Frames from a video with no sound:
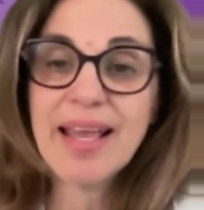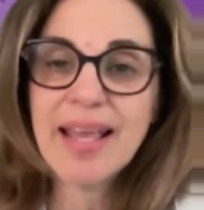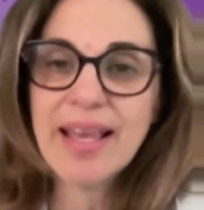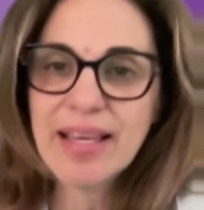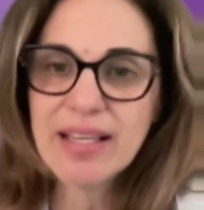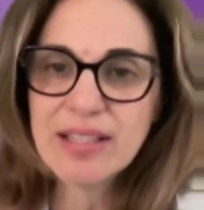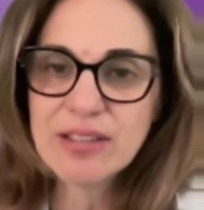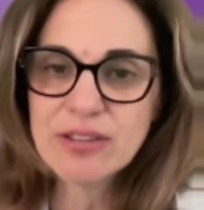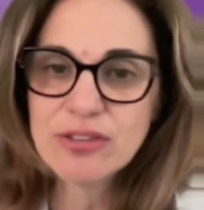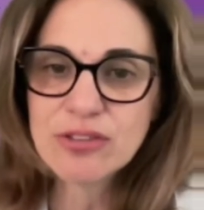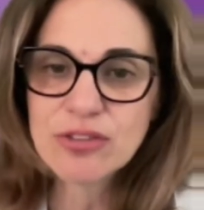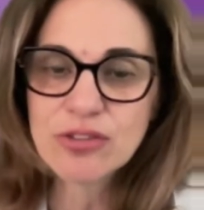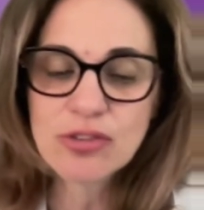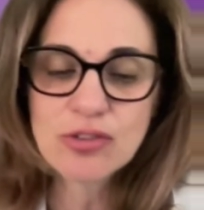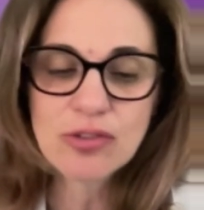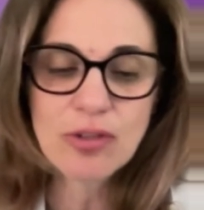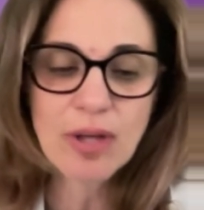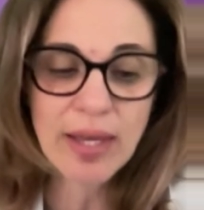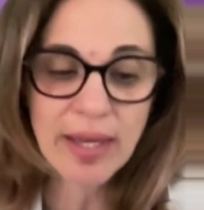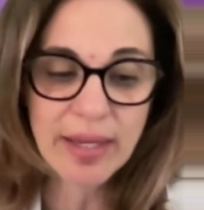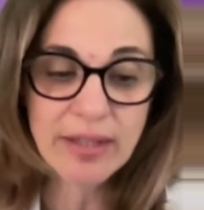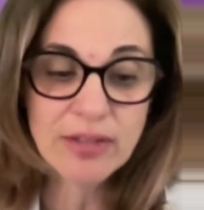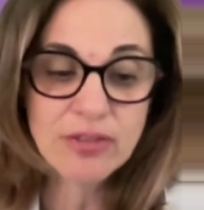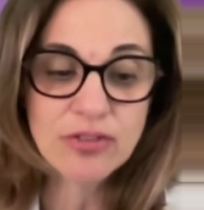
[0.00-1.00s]

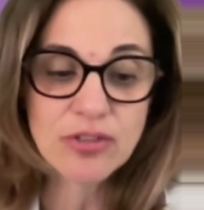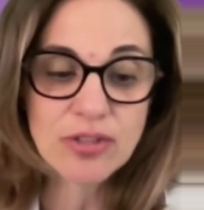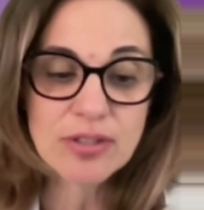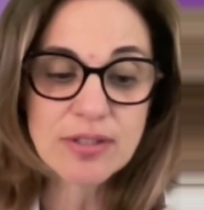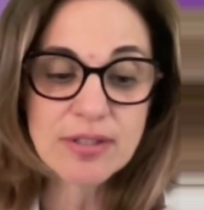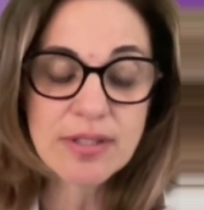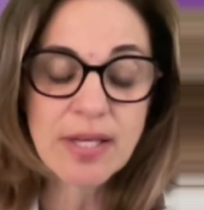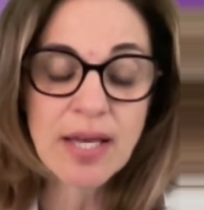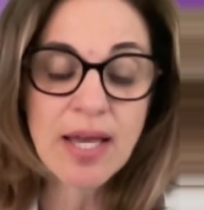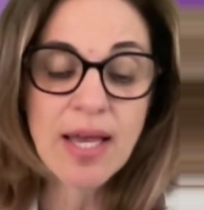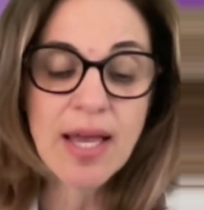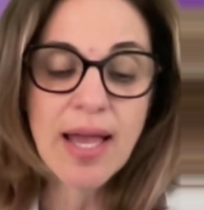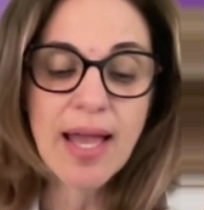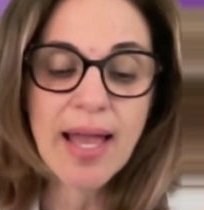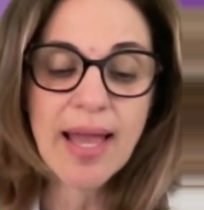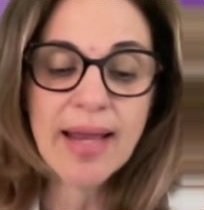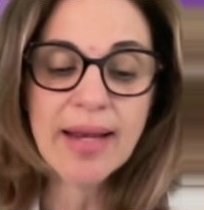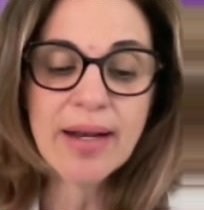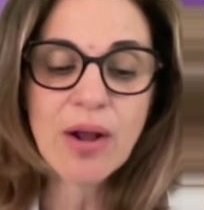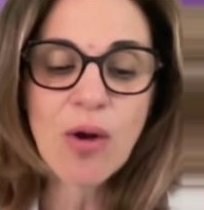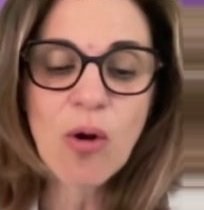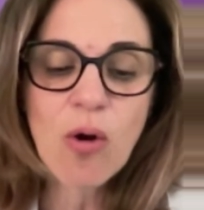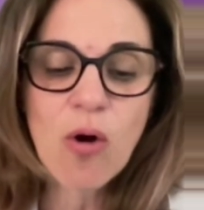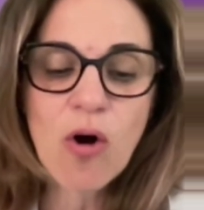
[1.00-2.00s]
ages
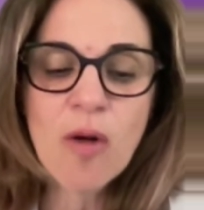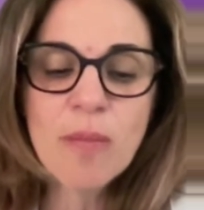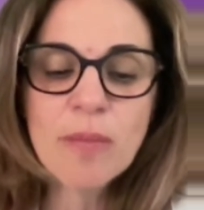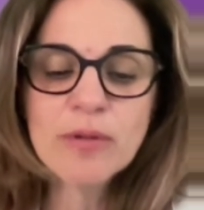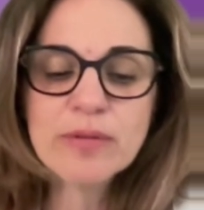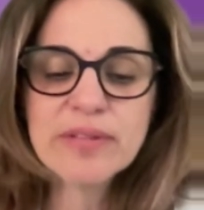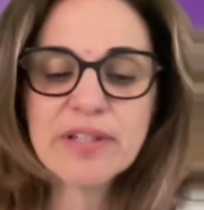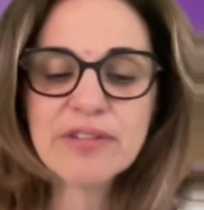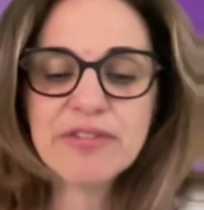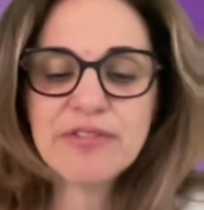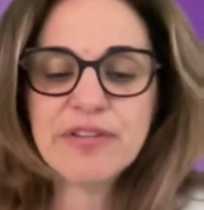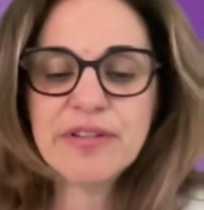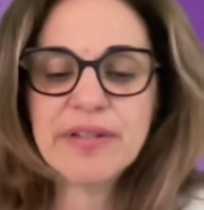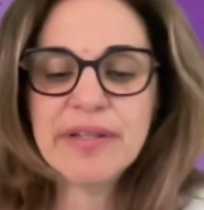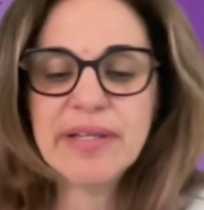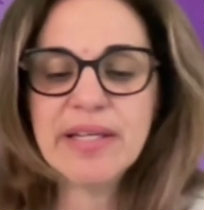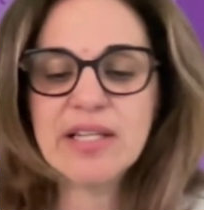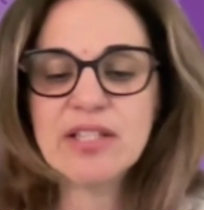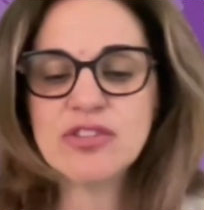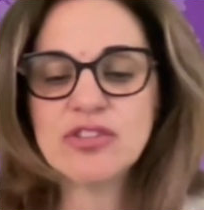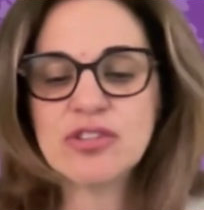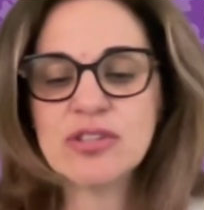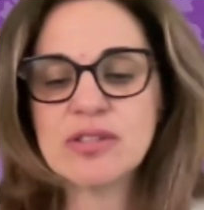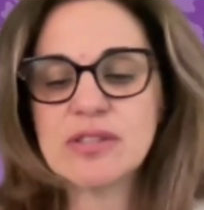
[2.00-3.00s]
and common
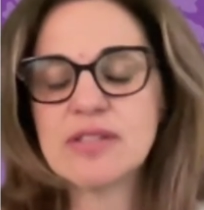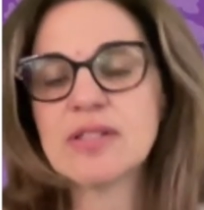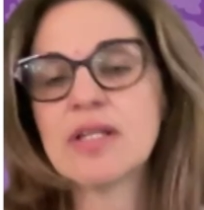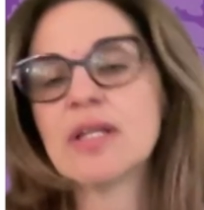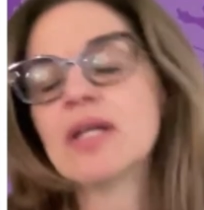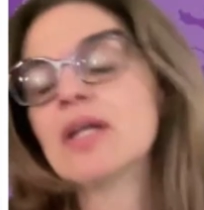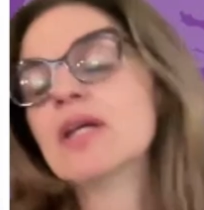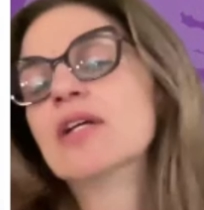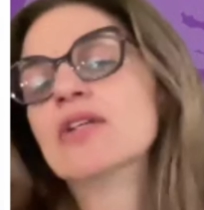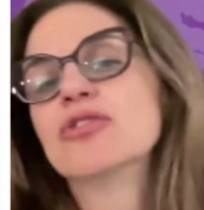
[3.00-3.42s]
definitions